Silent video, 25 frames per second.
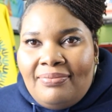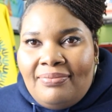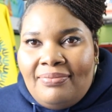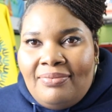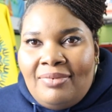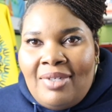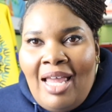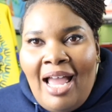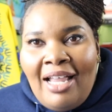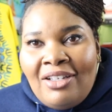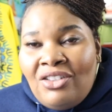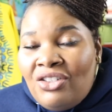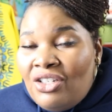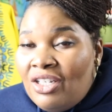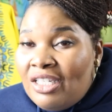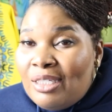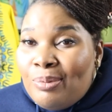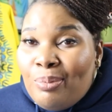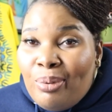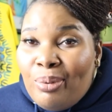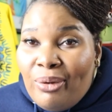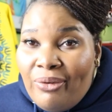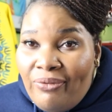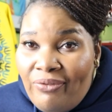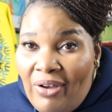not
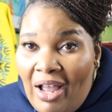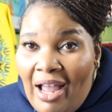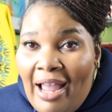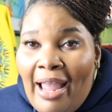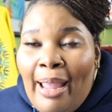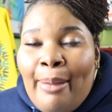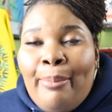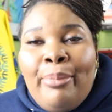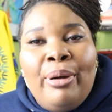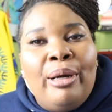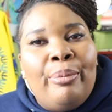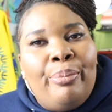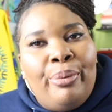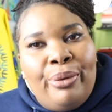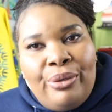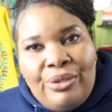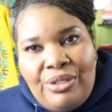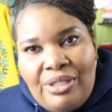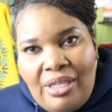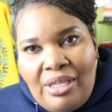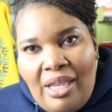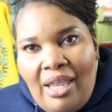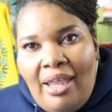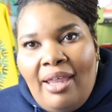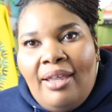just provide, but
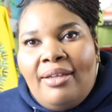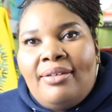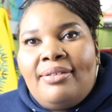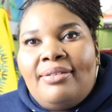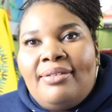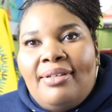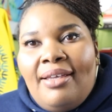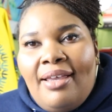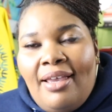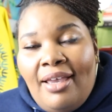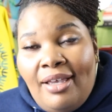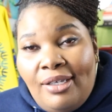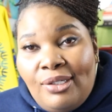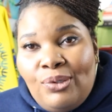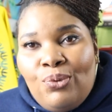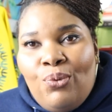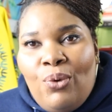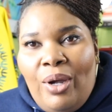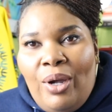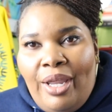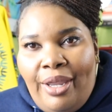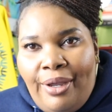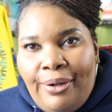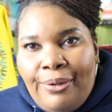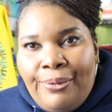protect as
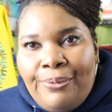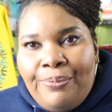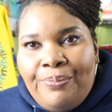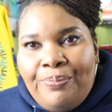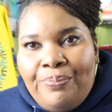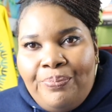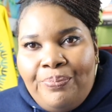well.